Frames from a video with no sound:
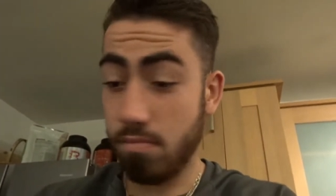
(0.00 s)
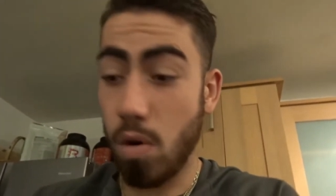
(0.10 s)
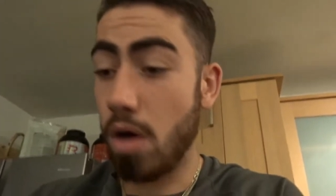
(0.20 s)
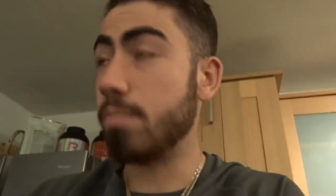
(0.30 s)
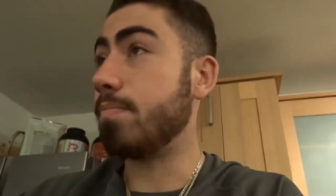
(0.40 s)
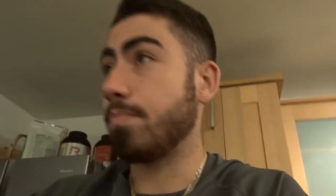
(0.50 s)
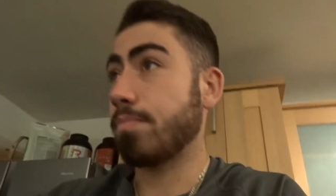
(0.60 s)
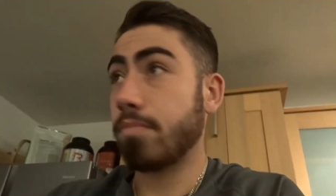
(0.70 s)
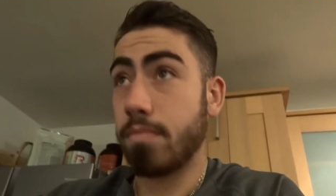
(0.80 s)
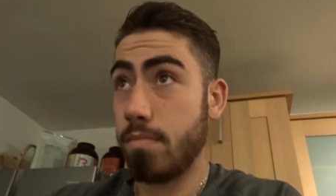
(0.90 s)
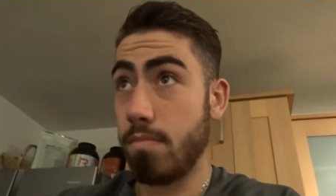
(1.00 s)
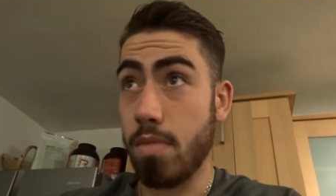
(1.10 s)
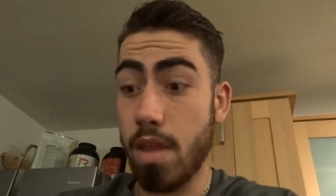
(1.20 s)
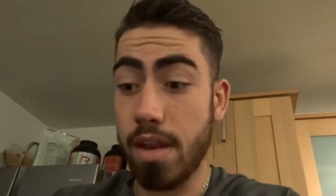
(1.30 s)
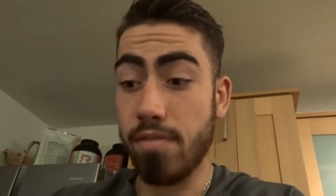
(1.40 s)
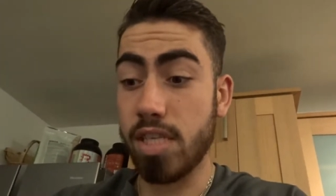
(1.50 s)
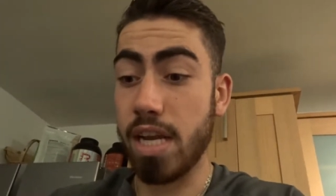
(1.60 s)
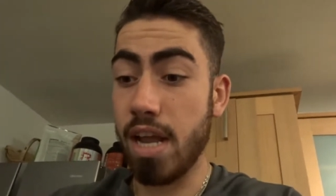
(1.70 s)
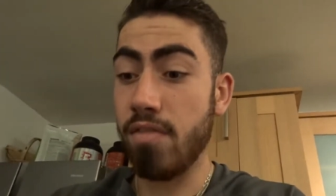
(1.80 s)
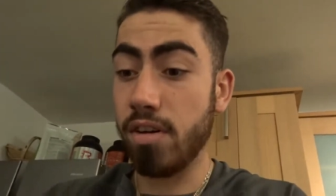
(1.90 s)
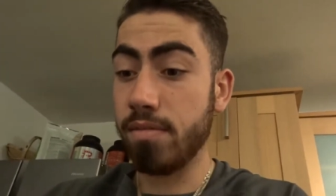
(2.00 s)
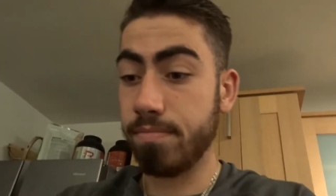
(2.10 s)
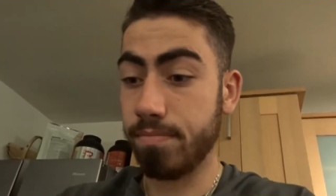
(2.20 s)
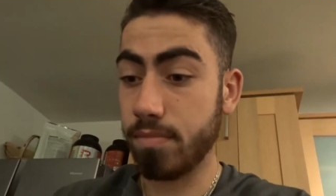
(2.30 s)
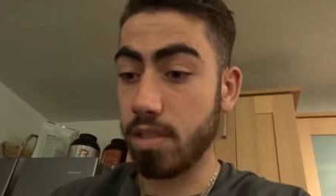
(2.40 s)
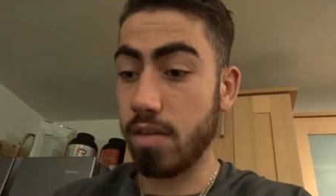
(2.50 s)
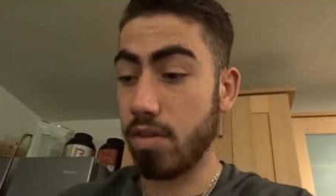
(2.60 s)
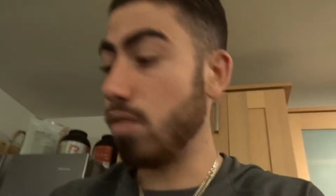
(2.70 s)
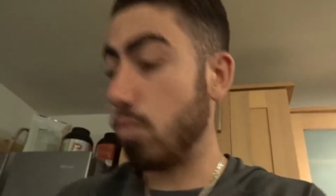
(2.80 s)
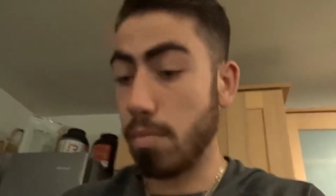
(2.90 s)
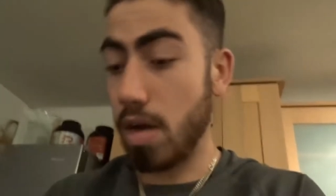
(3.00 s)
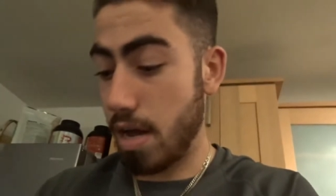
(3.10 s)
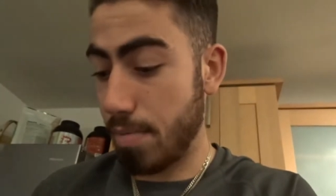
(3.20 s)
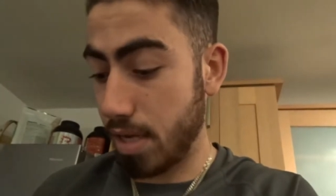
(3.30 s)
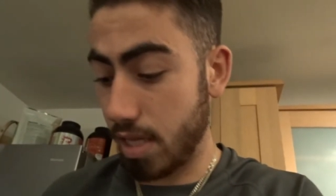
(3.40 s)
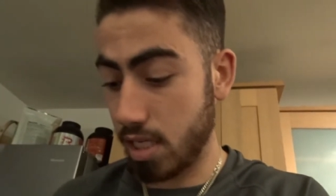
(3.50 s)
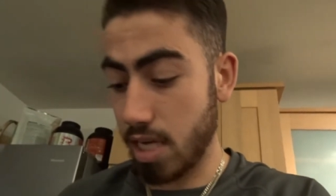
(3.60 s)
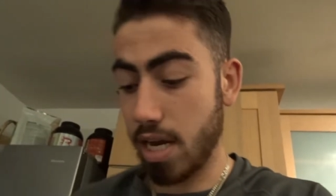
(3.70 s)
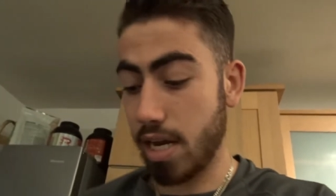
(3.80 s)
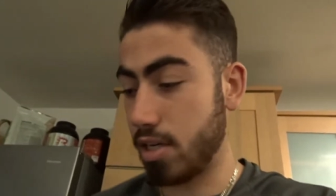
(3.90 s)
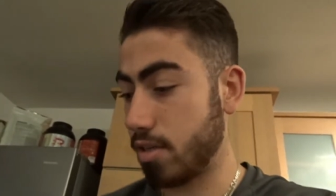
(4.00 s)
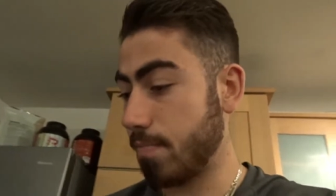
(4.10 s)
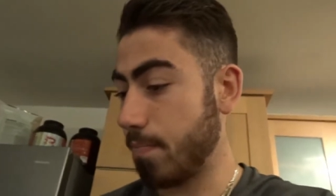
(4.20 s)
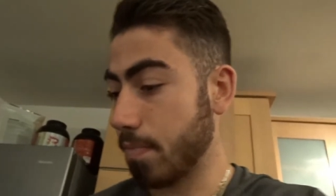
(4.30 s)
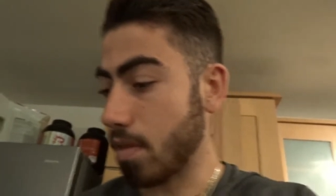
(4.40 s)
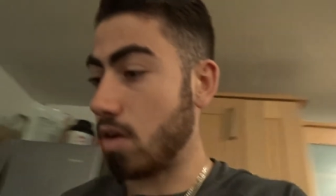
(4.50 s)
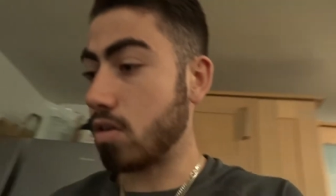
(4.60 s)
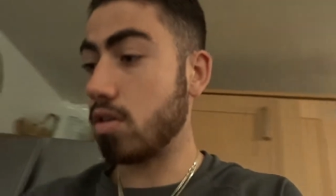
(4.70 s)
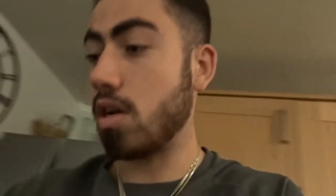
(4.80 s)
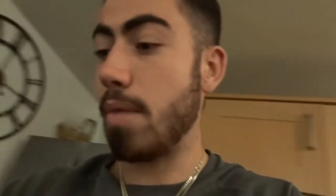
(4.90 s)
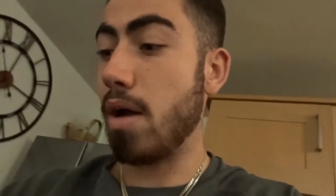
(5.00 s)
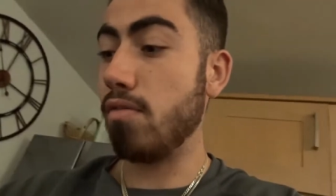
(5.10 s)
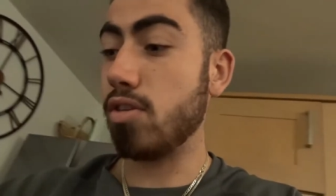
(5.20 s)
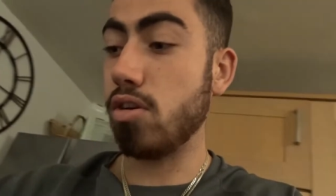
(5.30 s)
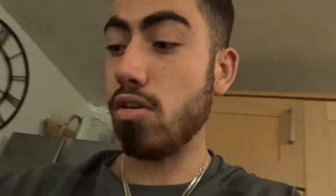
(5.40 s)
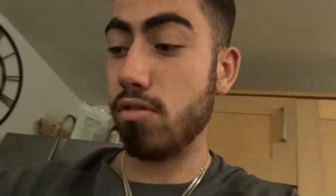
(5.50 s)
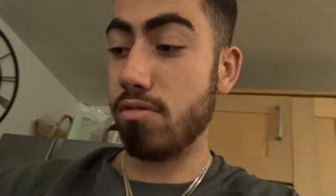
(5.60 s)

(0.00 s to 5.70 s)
Well, never say never. You never know what might happen in this day and age. I could come out with a song.